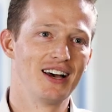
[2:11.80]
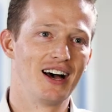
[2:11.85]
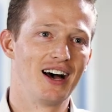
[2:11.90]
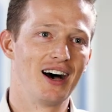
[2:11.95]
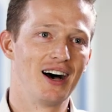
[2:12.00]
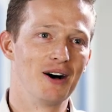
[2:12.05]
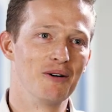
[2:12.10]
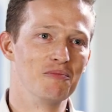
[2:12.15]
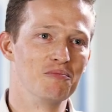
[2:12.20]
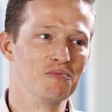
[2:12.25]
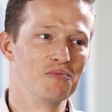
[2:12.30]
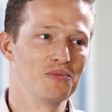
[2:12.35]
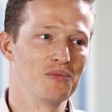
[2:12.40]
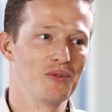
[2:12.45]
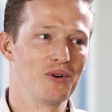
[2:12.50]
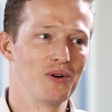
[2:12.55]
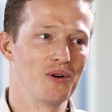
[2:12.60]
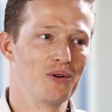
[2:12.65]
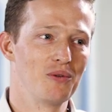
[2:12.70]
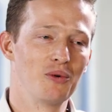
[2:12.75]
Um,
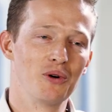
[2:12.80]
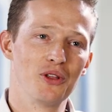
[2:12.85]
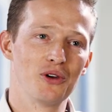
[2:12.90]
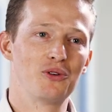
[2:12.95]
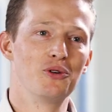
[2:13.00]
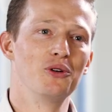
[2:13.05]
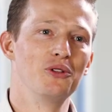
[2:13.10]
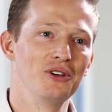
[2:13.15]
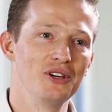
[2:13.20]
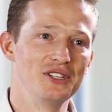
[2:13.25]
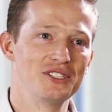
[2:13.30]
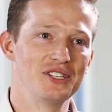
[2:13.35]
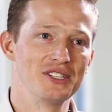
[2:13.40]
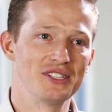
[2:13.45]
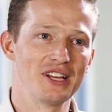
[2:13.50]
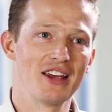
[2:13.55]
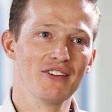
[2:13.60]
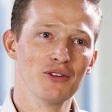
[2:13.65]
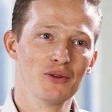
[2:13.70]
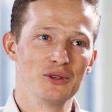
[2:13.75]
one of the cool things
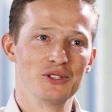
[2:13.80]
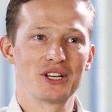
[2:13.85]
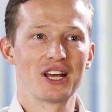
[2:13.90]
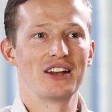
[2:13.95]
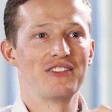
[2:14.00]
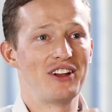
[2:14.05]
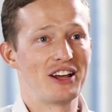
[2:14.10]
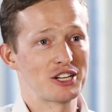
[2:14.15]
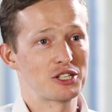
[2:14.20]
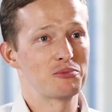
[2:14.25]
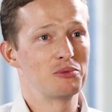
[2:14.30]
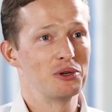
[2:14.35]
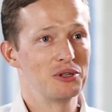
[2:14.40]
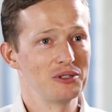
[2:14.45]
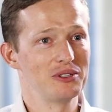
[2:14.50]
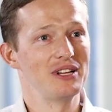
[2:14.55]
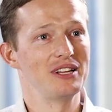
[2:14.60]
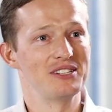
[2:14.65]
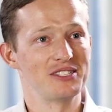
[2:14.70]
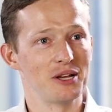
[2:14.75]
is everyone's kind of an
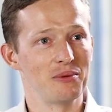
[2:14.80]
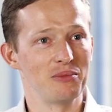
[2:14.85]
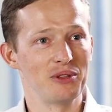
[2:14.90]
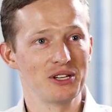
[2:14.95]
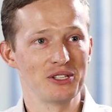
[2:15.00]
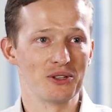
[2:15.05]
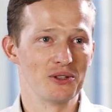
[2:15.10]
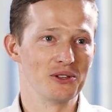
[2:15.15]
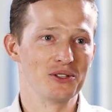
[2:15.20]
expert in something. So